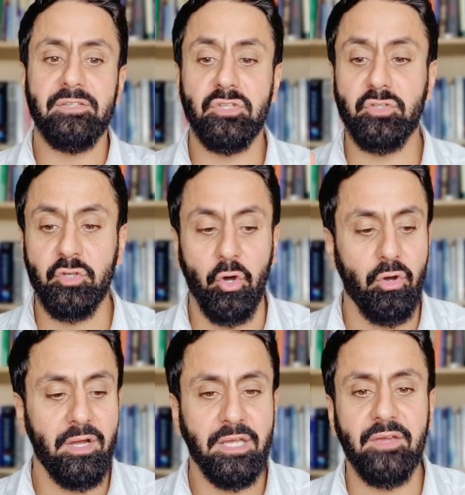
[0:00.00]
So do
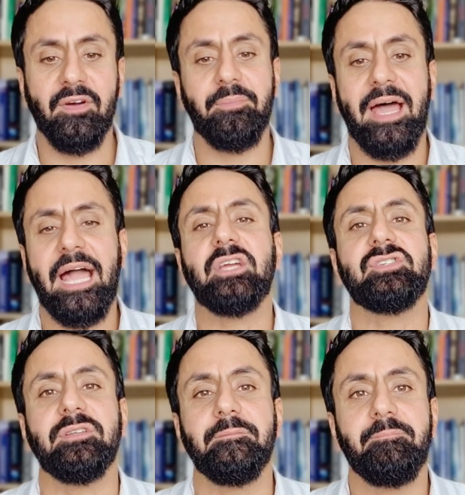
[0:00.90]
not give up the action.